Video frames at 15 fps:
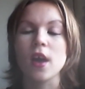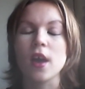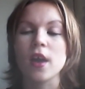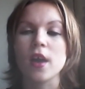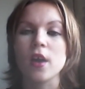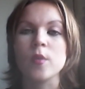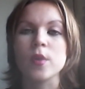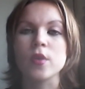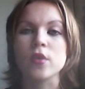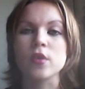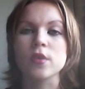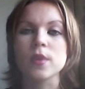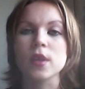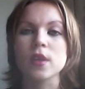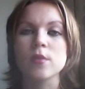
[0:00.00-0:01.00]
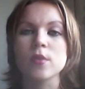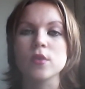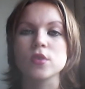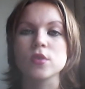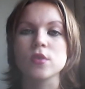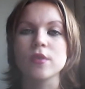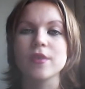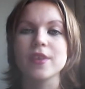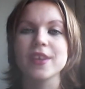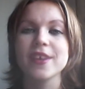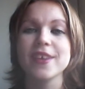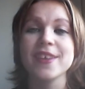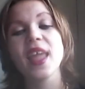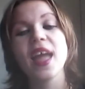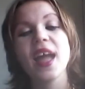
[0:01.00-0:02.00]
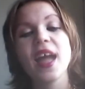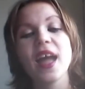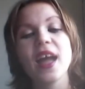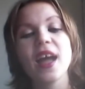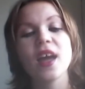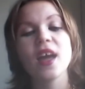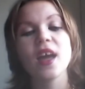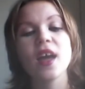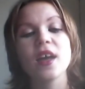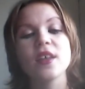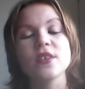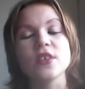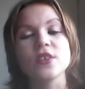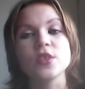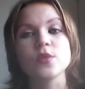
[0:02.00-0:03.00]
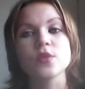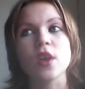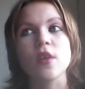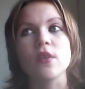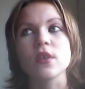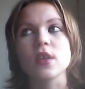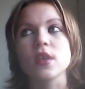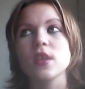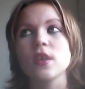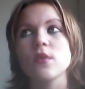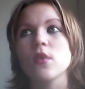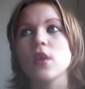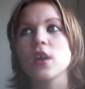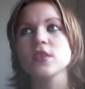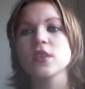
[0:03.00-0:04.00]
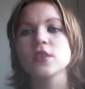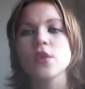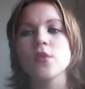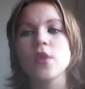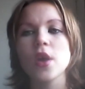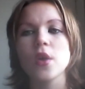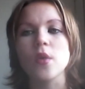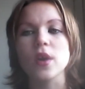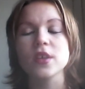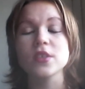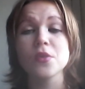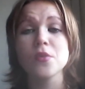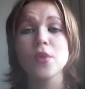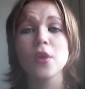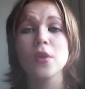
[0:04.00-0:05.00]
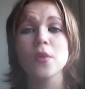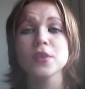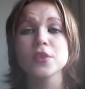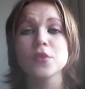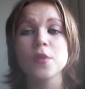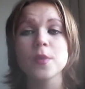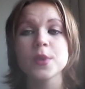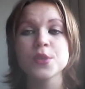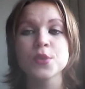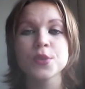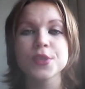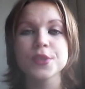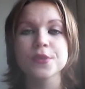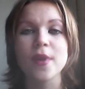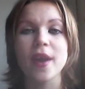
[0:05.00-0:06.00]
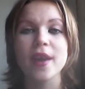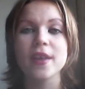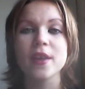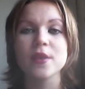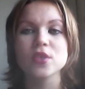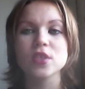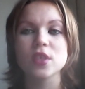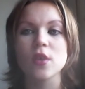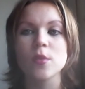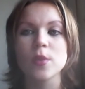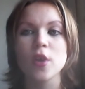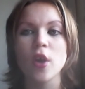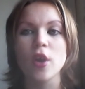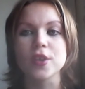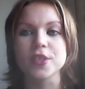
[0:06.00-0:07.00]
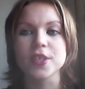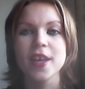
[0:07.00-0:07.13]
Oh my god, I'm getting emotional already. And she was going, well, I don't know if my sources are right, and I was just like, oh my god.